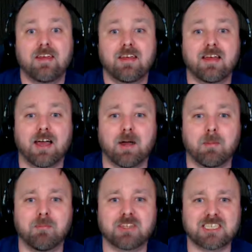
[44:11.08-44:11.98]

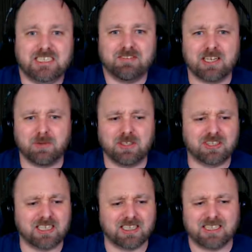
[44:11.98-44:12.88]
Because even like when you
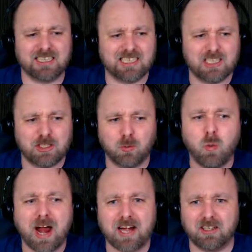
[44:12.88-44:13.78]
think of things like your
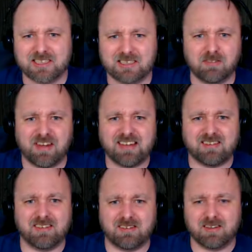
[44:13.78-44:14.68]
wireless
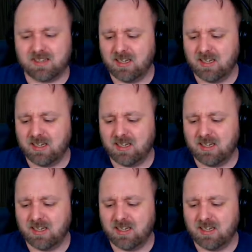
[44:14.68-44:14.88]
devices,